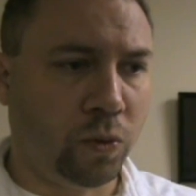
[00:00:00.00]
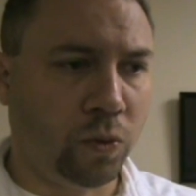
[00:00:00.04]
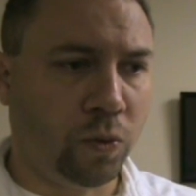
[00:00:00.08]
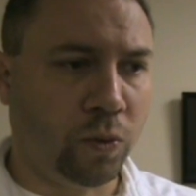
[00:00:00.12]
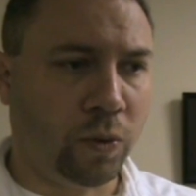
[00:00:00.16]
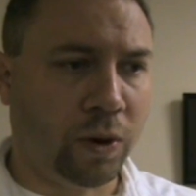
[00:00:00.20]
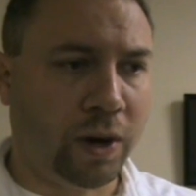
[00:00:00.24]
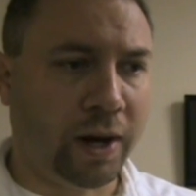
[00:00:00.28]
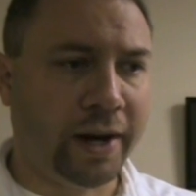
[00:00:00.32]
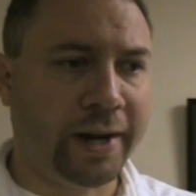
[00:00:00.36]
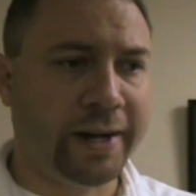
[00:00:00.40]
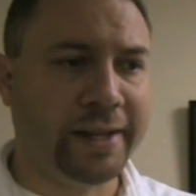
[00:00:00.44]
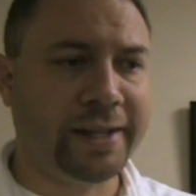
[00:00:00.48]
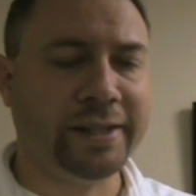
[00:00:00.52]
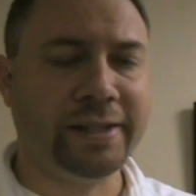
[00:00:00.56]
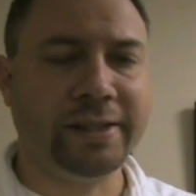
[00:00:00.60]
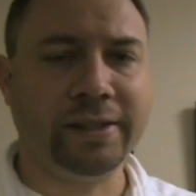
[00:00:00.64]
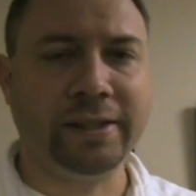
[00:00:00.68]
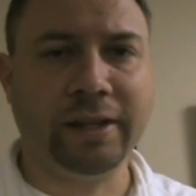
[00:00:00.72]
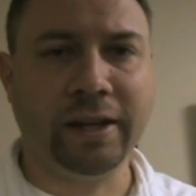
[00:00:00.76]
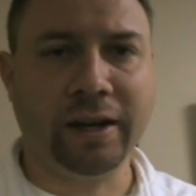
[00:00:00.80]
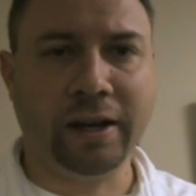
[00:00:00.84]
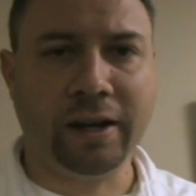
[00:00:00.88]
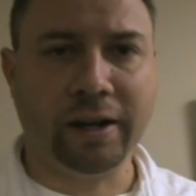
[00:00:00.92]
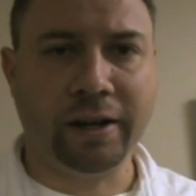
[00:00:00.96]
why is
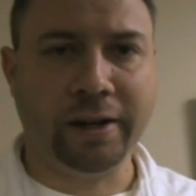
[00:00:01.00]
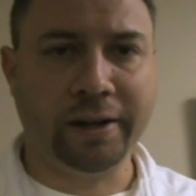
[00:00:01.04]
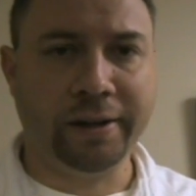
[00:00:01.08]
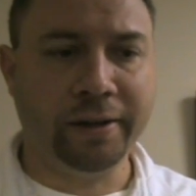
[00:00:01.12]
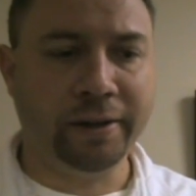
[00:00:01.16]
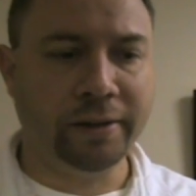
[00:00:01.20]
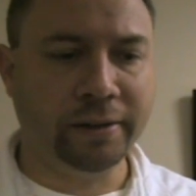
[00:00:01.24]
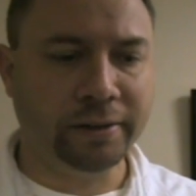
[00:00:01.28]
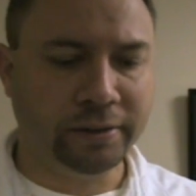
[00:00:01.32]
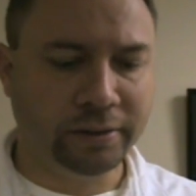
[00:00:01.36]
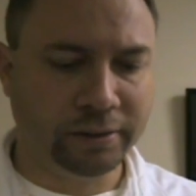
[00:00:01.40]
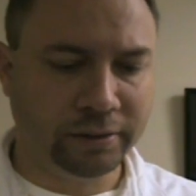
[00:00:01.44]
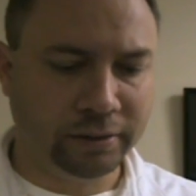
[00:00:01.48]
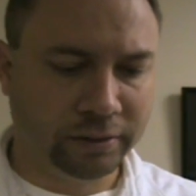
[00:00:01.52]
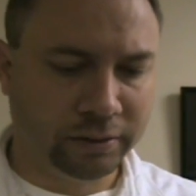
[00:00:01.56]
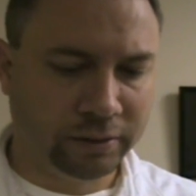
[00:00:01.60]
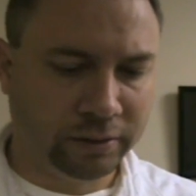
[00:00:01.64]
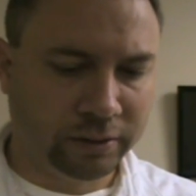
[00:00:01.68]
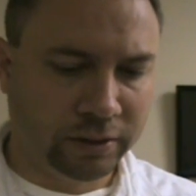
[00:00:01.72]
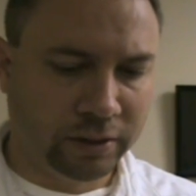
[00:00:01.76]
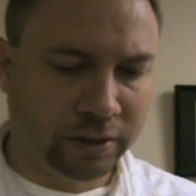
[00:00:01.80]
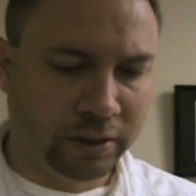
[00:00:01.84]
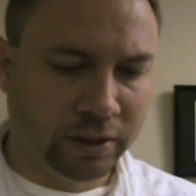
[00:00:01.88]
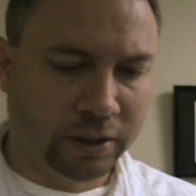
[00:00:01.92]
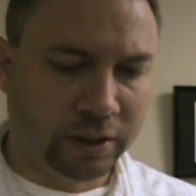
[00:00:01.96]
God
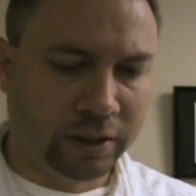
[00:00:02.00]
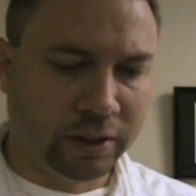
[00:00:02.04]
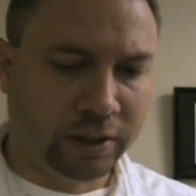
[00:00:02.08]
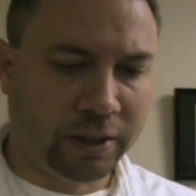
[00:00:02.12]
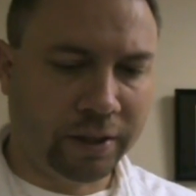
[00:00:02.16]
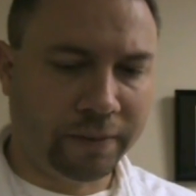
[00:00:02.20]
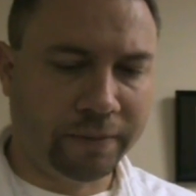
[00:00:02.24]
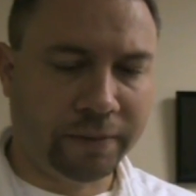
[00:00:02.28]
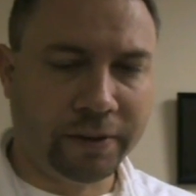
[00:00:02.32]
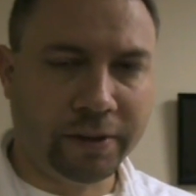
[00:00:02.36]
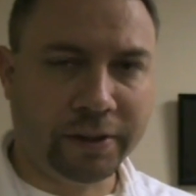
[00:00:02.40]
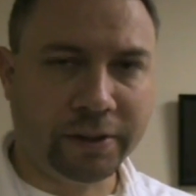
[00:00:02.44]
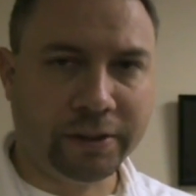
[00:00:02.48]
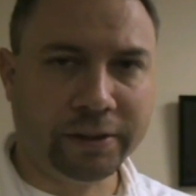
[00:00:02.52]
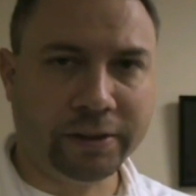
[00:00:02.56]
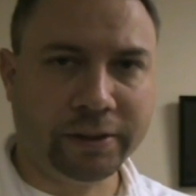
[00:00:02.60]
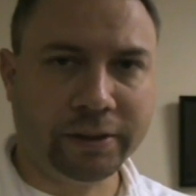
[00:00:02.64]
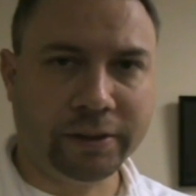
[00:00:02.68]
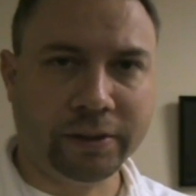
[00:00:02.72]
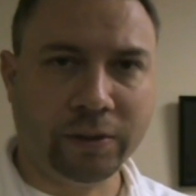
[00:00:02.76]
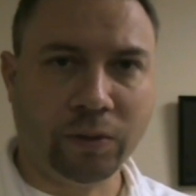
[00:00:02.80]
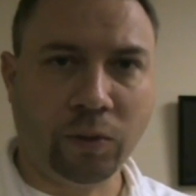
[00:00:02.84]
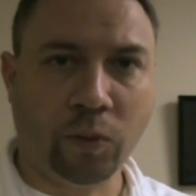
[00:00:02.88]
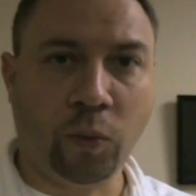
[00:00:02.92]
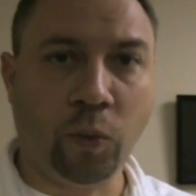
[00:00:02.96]
given
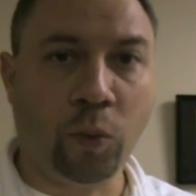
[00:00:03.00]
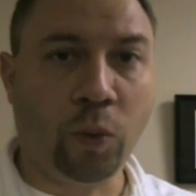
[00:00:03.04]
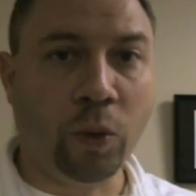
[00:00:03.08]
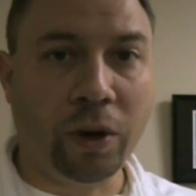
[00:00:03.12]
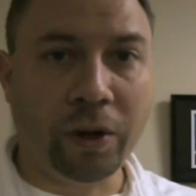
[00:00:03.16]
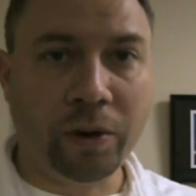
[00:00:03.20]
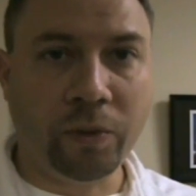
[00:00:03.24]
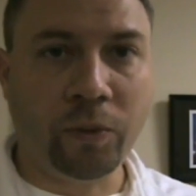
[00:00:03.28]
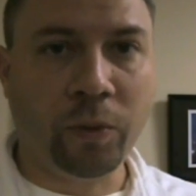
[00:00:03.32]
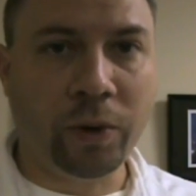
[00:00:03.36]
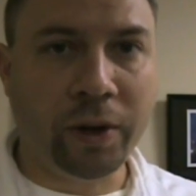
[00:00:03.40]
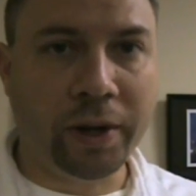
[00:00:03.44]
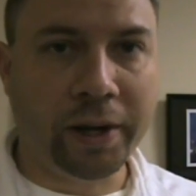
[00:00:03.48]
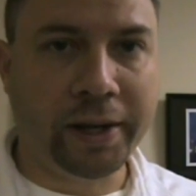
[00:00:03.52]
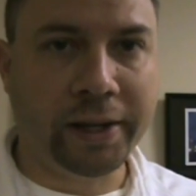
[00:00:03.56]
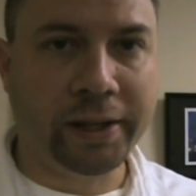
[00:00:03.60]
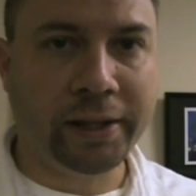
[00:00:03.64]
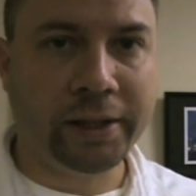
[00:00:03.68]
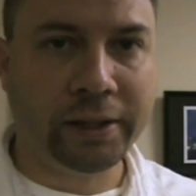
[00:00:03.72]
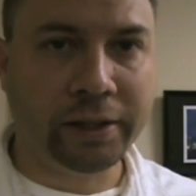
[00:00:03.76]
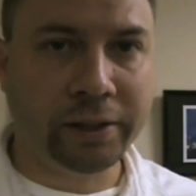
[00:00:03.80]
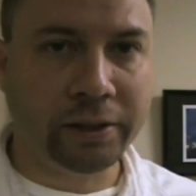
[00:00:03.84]
us one way?